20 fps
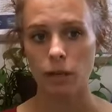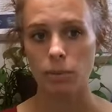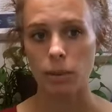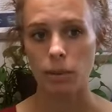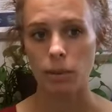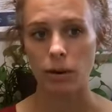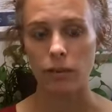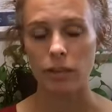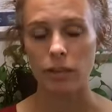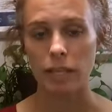
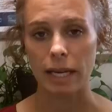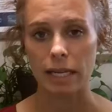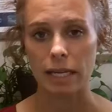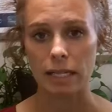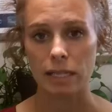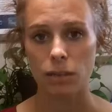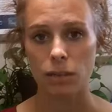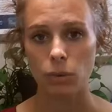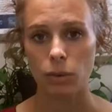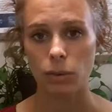People have a
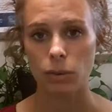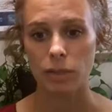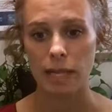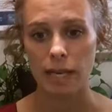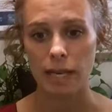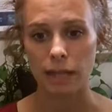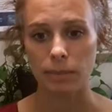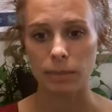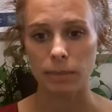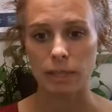tendency, when we
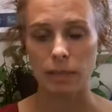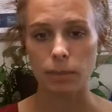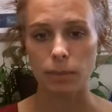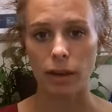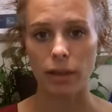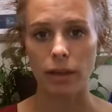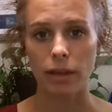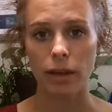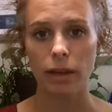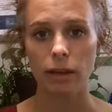take a deep
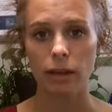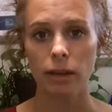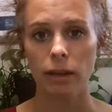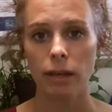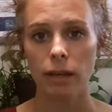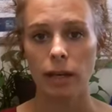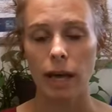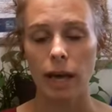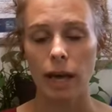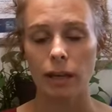breath in
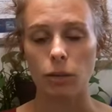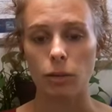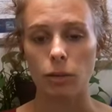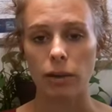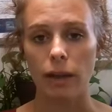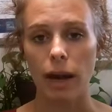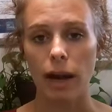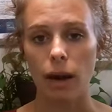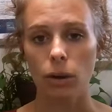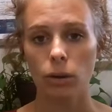and you
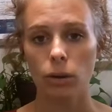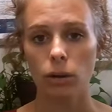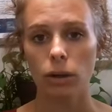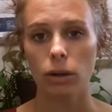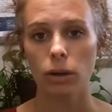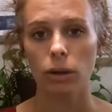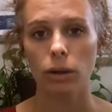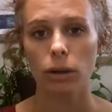breathe out,